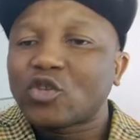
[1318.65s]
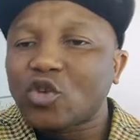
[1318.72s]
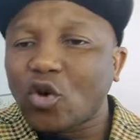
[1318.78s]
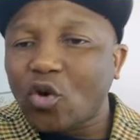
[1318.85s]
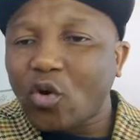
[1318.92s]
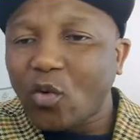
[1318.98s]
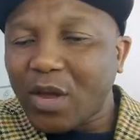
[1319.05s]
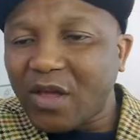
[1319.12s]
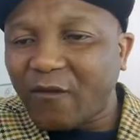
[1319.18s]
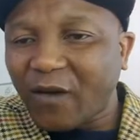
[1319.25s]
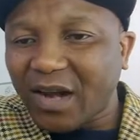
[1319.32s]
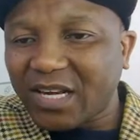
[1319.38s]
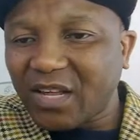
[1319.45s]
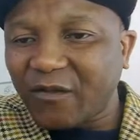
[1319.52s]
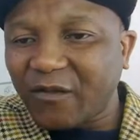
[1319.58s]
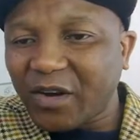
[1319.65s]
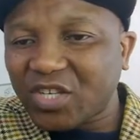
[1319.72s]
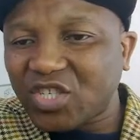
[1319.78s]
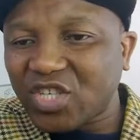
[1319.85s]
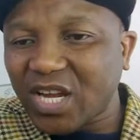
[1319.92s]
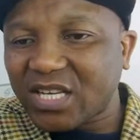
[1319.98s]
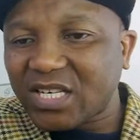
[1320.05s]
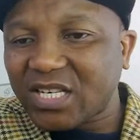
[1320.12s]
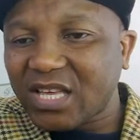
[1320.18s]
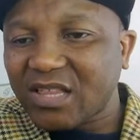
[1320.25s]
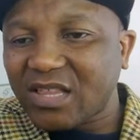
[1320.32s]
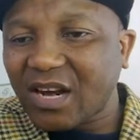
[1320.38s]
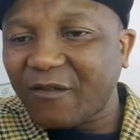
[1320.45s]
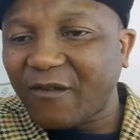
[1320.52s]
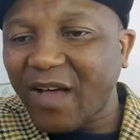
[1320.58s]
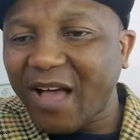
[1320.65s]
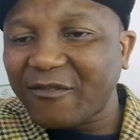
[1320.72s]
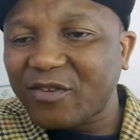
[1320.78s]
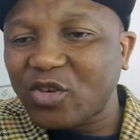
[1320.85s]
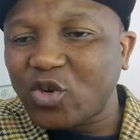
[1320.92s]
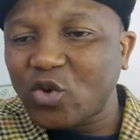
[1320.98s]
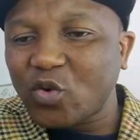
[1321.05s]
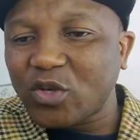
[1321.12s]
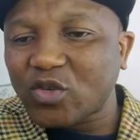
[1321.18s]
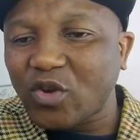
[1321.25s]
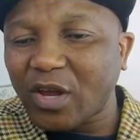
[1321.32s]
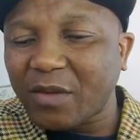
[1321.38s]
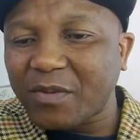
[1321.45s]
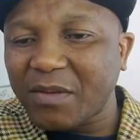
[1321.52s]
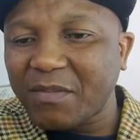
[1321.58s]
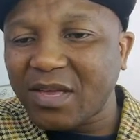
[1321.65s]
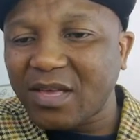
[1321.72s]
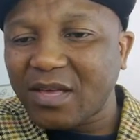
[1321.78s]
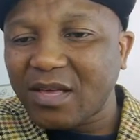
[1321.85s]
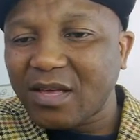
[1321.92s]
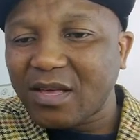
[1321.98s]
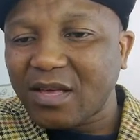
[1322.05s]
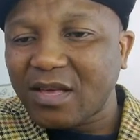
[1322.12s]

So if I differentiate 35q is going to give me